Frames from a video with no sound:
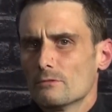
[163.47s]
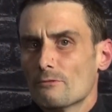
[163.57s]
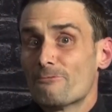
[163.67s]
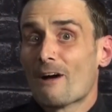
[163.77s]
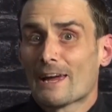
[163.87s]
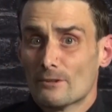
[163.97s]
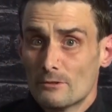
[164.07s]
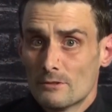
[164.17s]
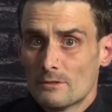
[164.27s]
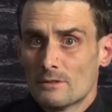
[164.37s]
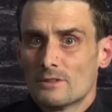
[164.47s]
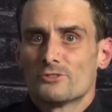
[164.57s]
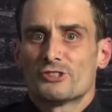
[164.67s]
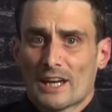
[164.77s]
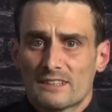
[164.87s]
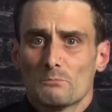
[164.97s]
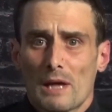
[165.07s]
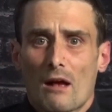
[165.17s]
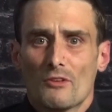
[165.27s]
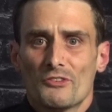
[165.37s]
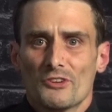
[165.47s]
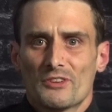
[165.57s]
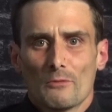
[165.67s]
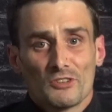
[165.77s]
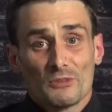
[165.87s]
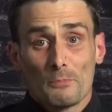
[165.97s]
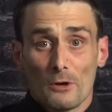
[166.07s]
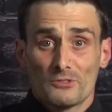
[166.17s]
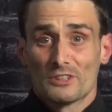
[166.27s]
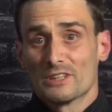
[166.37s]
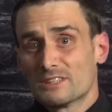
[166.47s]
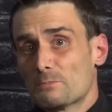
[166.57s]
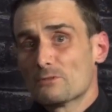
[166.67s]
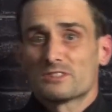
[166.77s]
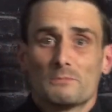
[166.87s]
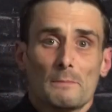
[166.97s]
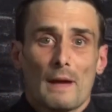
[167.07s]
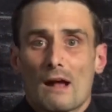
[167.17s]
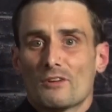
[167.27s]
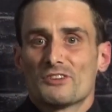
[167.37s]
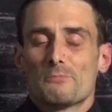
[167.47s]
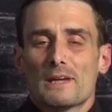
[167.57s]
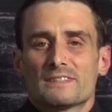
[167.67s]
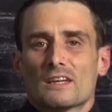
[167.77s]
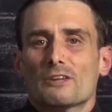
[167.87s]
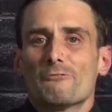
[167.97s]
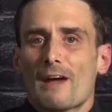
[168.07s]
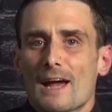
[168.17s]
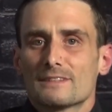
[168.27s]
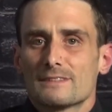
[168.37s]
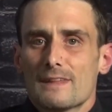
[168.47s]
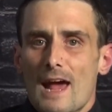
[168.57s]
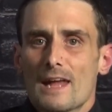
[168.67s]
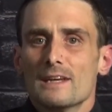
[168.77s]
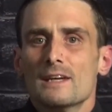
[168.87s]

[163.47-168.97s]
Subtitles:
final checks and balances that was supposedly supposed to be balanced based on the fact that